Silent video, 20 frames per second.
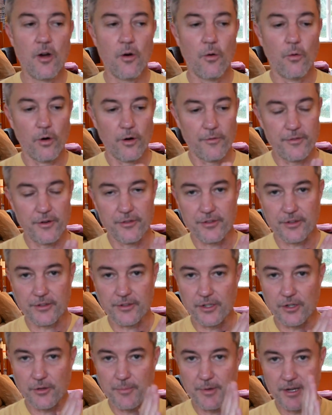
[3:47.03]
or if there's a
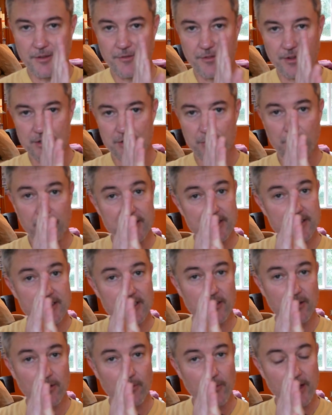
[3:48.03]
little bit of a twist
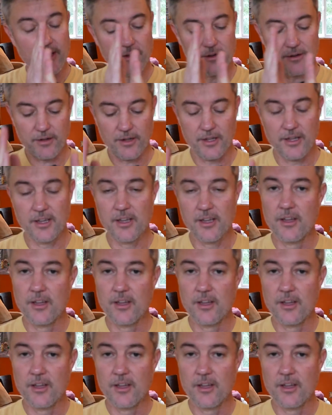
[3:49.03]
in the wheel,